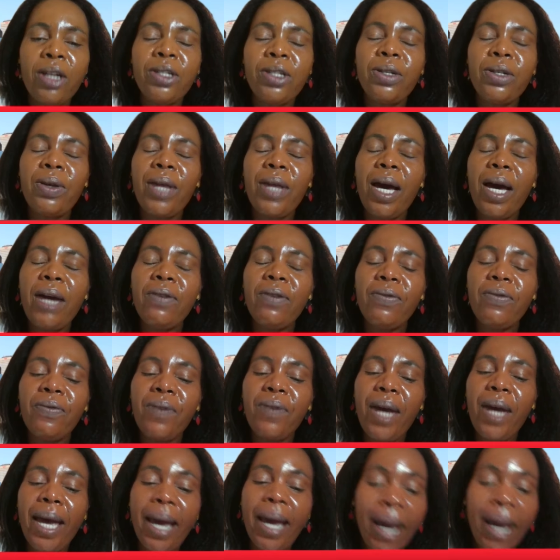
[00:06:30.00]
So that
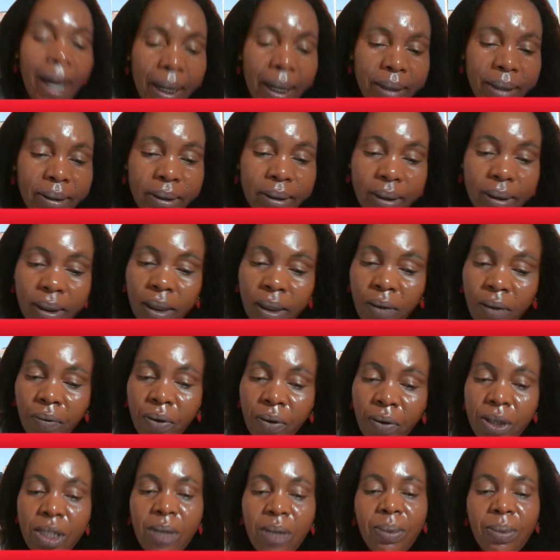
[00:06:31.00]
act
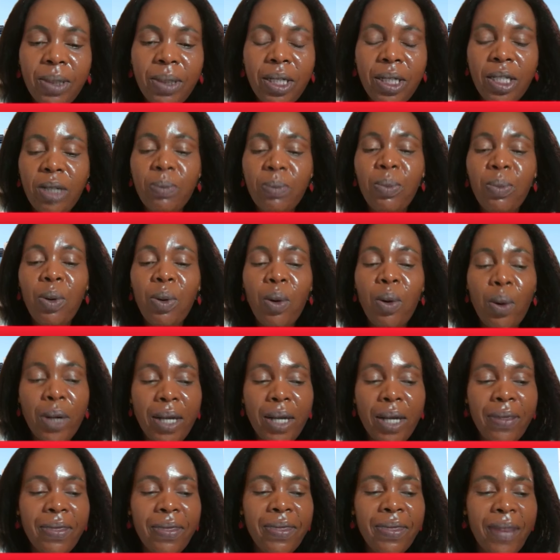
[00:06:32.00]
forcibly
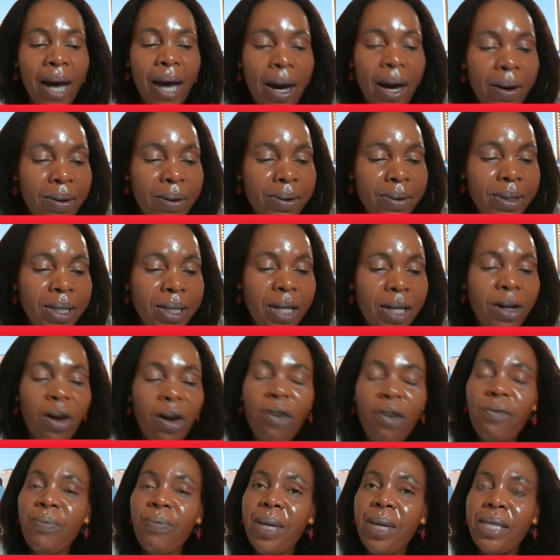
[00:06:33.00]
deported thousands
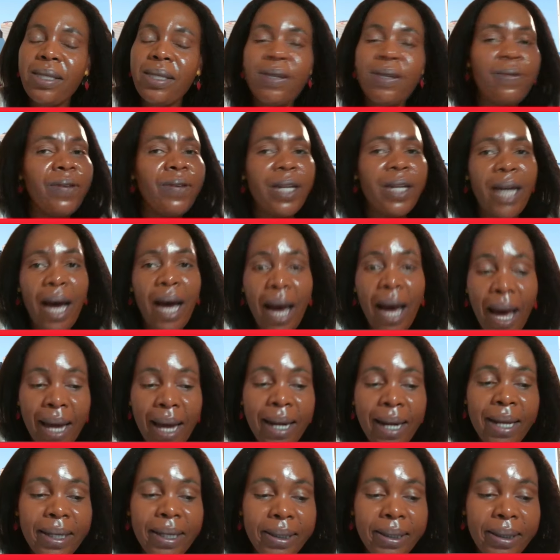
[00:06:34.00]
of Pacific
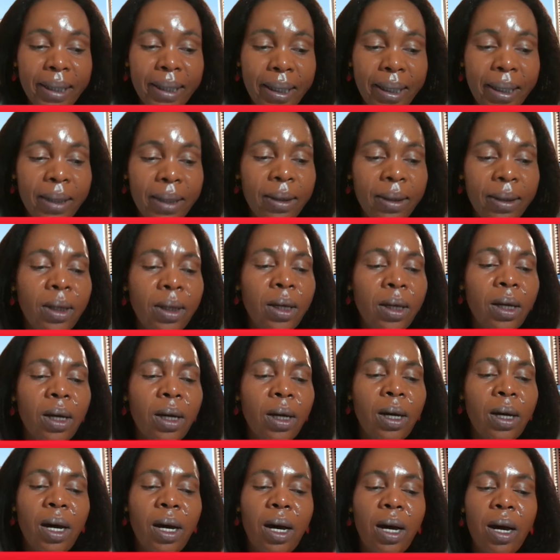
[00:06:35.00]
Islander
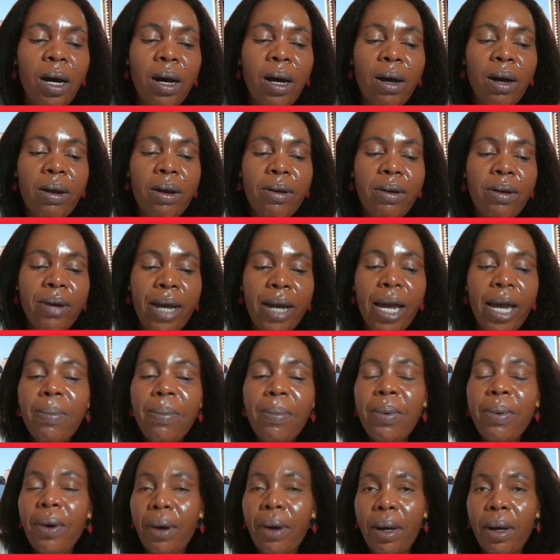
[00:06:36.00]

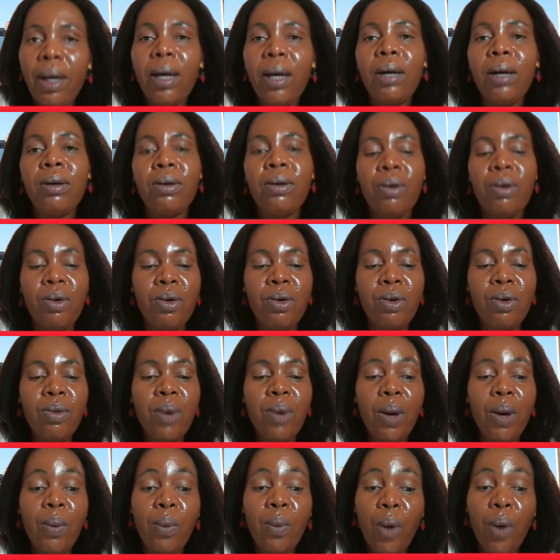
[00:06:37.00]
labourers who
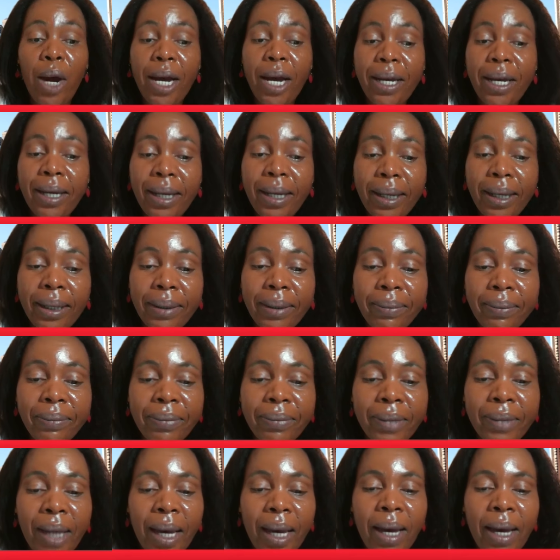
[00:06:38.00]
were
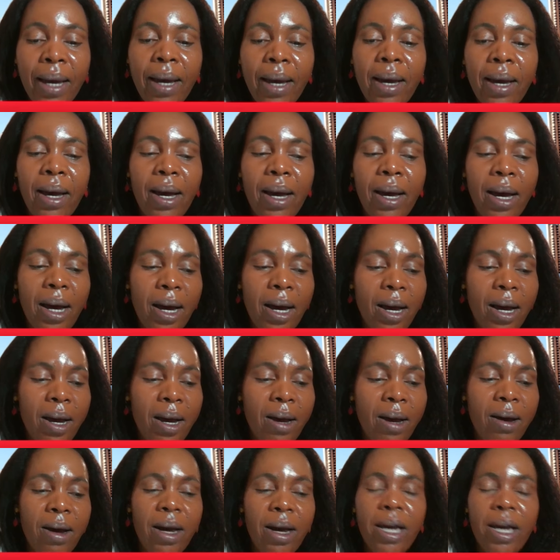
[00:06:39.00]
working
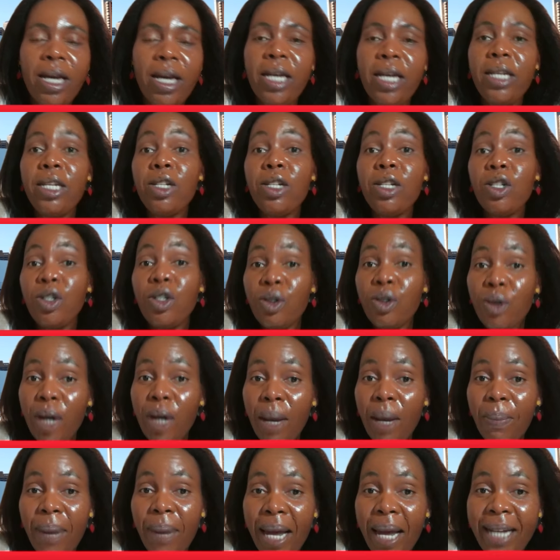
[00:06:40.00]
in a
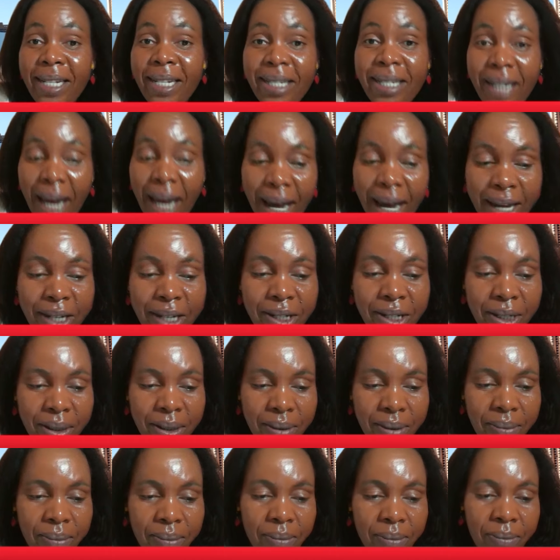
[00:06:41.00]
sugar
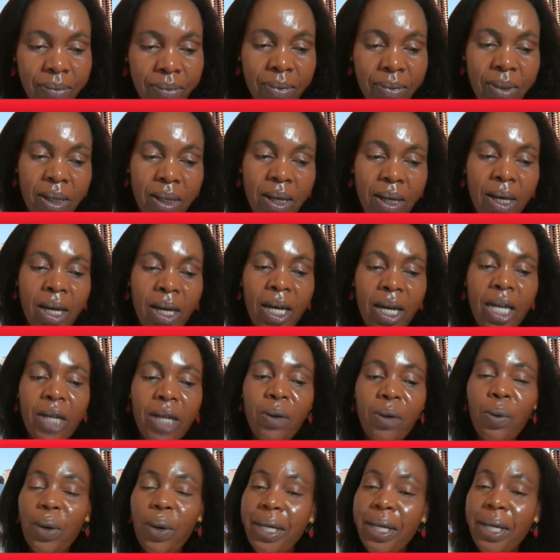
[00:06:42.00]
plantation
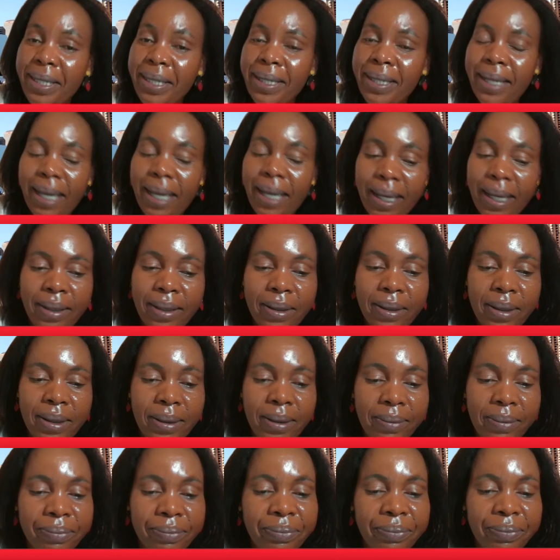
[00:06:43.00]
in
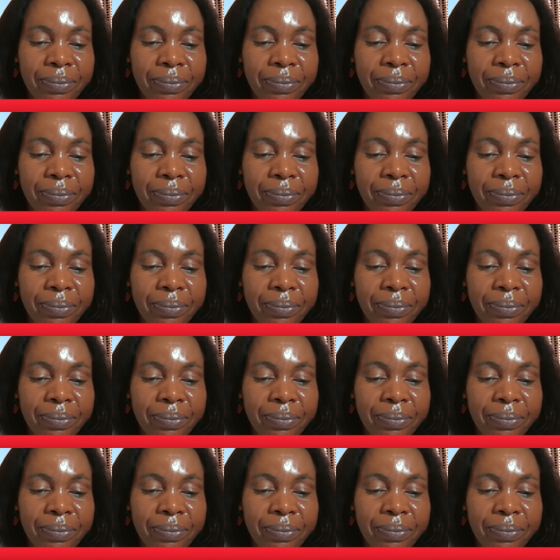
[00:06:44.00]
Queensland.